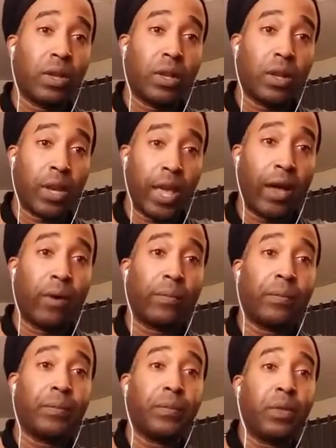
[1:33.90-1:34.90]
Now,
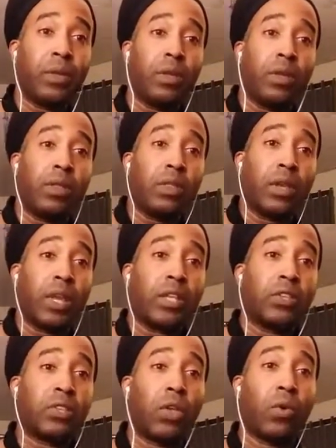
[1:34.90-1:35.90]
the
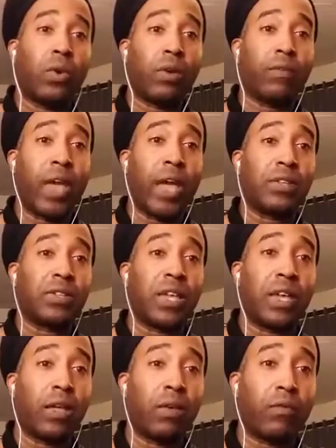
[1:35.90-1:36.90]
next note of that
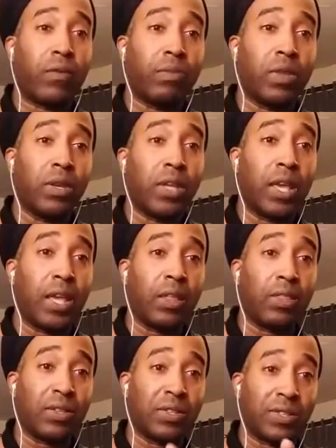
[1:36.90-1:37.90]
scale from the D,
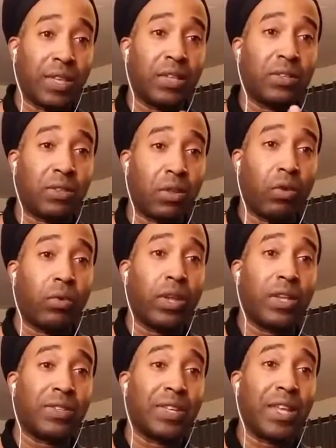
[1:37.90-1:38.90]
the sixth note
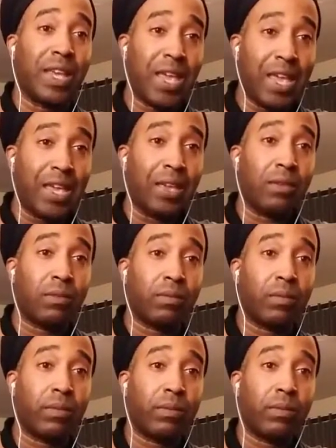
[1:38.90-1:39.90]
is an E,
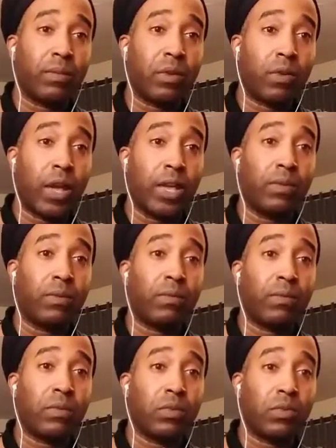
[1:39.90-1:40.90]
right?
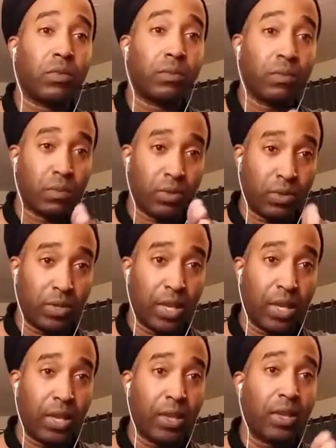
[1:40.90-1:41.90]

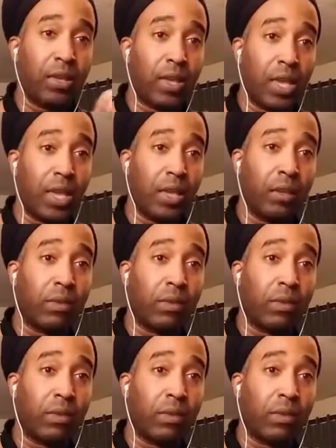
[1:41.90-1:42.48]
D, E.